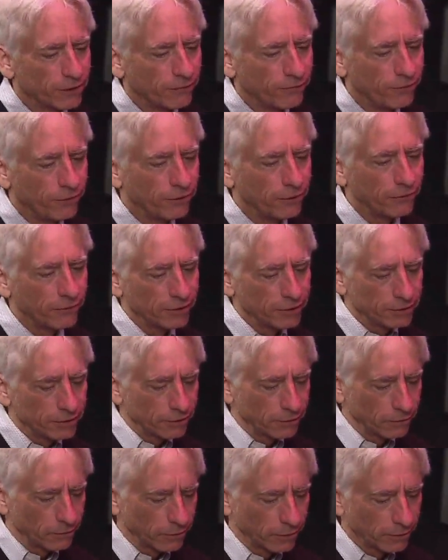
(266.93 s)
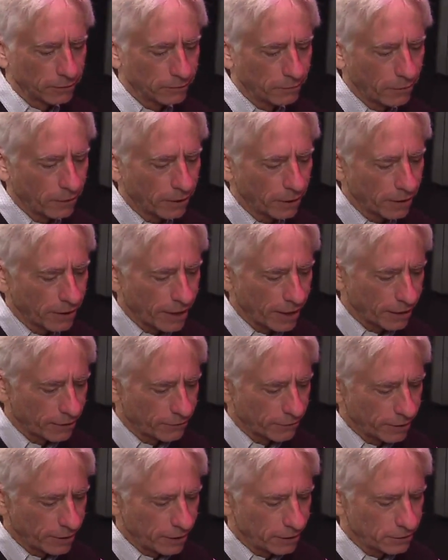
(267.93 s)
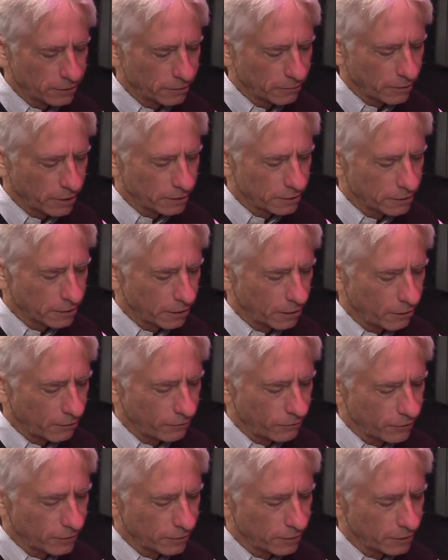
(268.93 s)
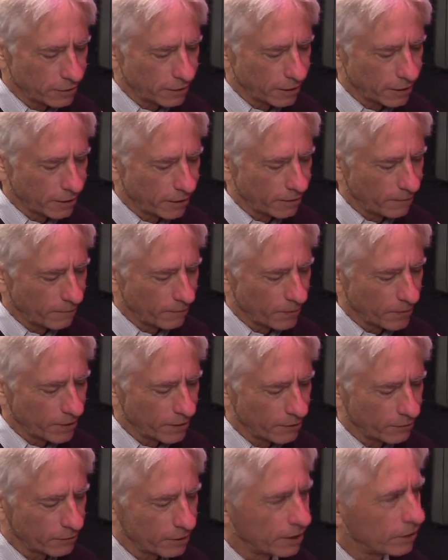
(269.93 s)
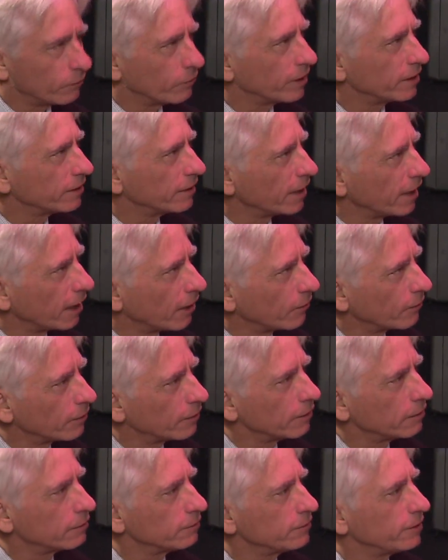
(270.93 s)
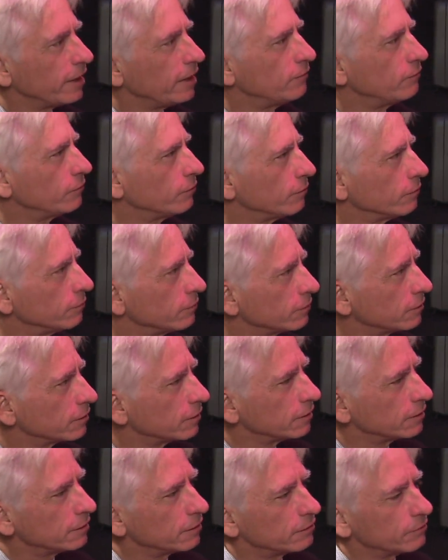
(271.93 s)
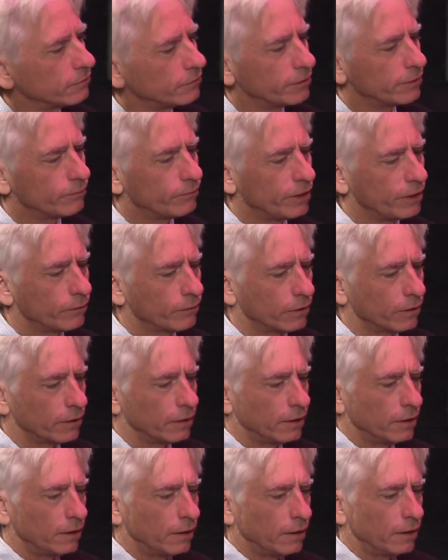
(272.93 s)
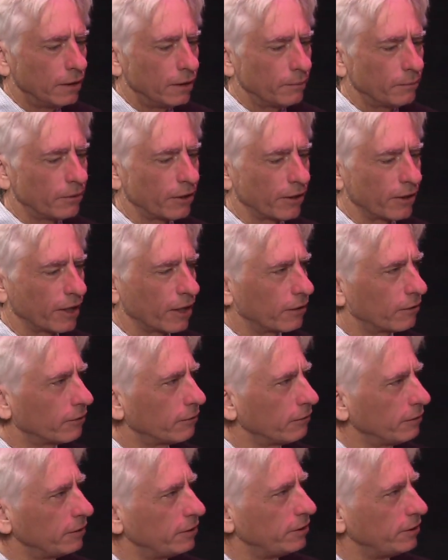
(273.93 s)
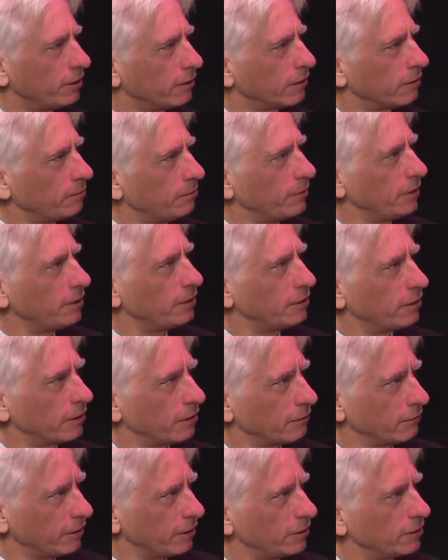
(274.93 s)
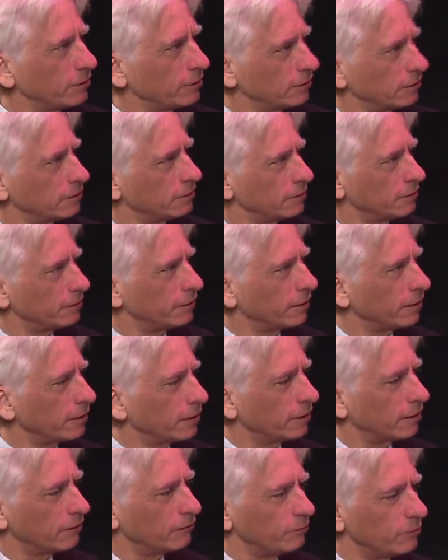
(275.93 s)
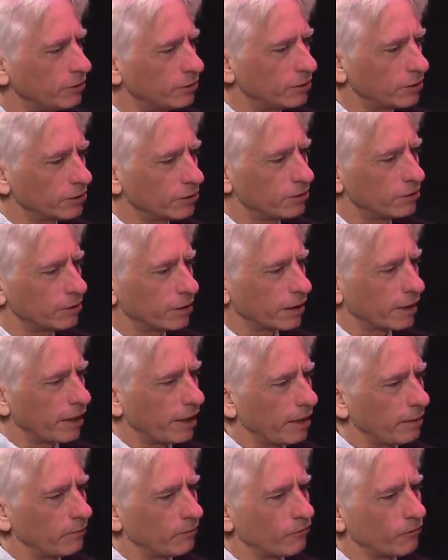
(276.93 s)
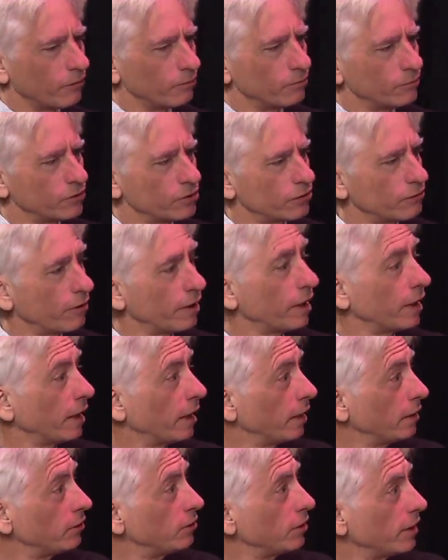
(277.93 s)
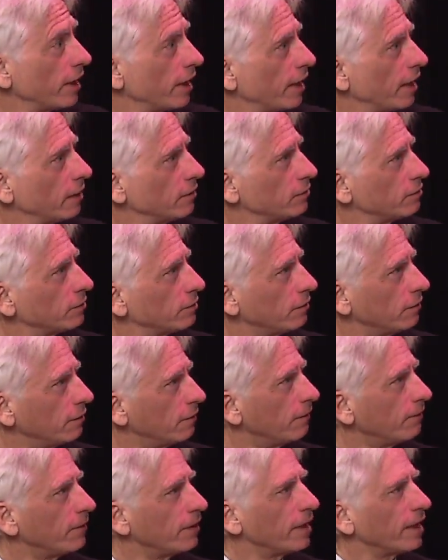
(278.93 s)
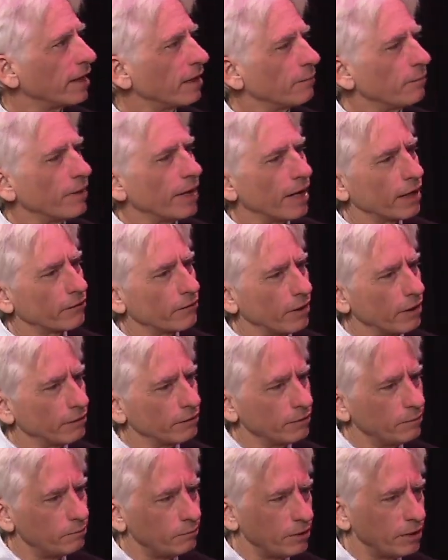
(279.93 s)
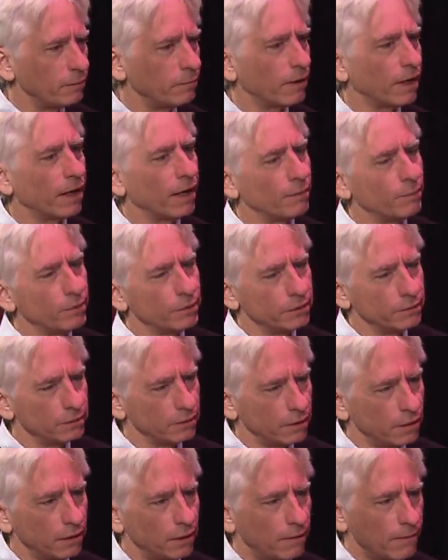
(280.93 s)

a few of us that were part of that creation, myself and Lee Rittenauer and Dave Grusin. We were part of that early GRP generation of musicians that came from straight ahead jazz that had a background in bebop and